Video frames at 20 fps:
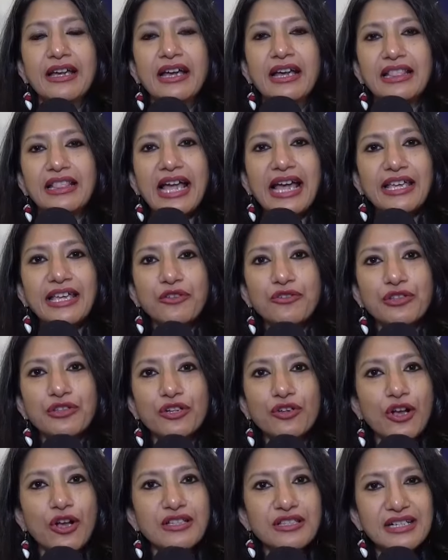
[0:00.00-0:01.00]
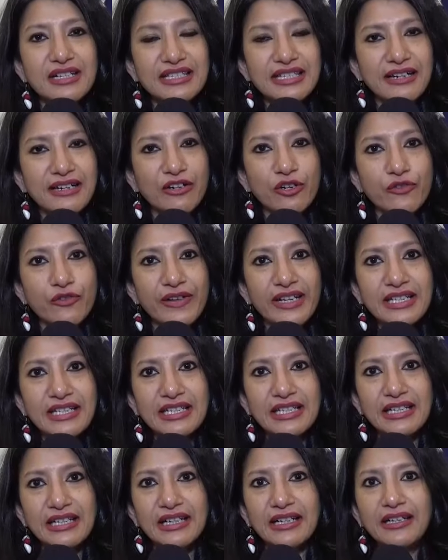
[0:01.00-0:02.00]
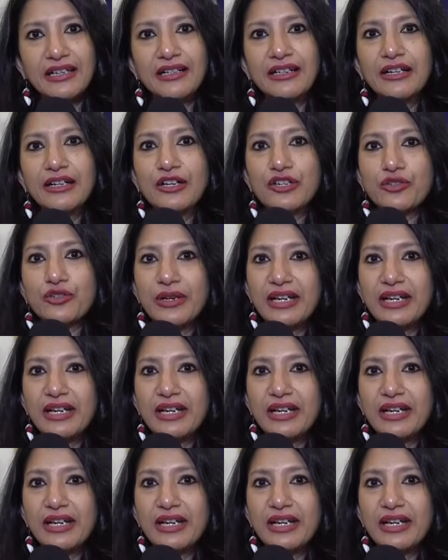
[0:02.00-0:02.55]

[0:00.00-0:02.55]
Thank you to the Consulate General of India, to